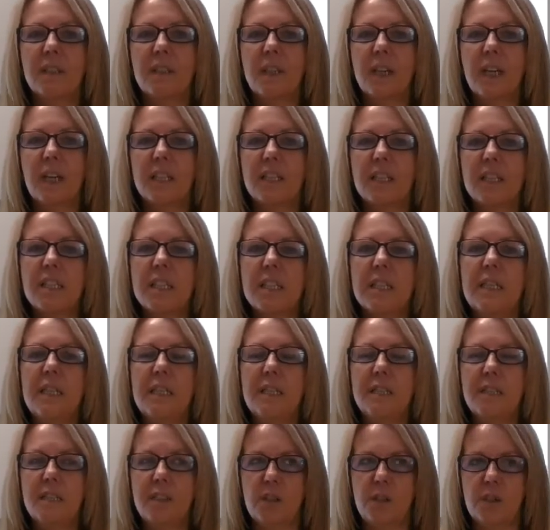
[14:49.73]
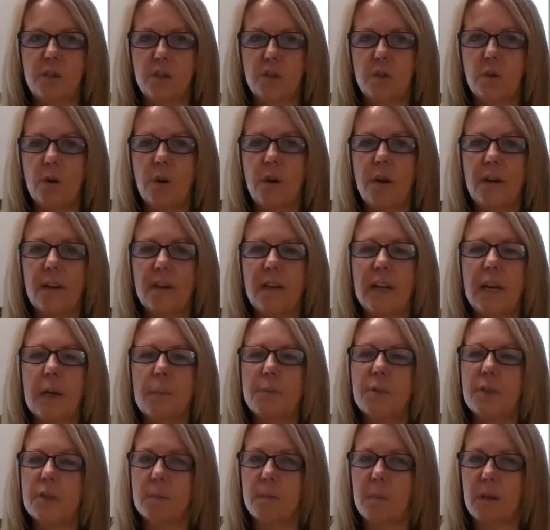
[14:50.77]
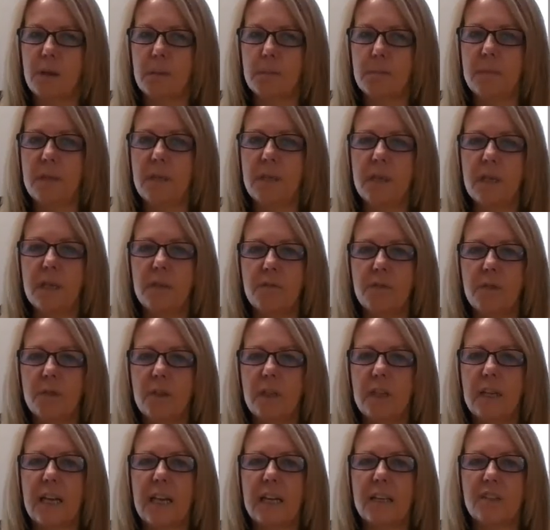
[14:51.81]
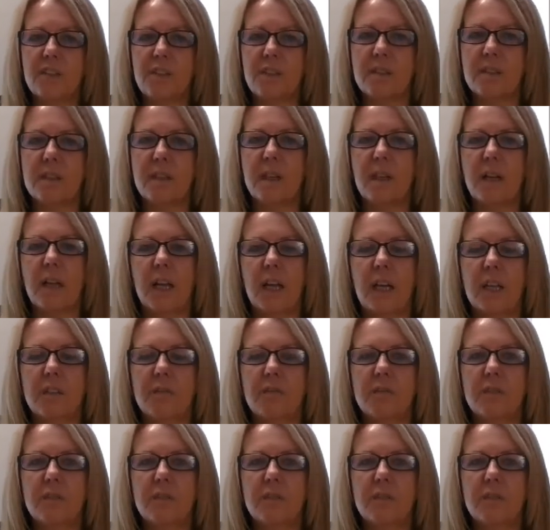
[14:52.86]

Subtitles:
And this leads to joy and helps us make meaningful connections in life.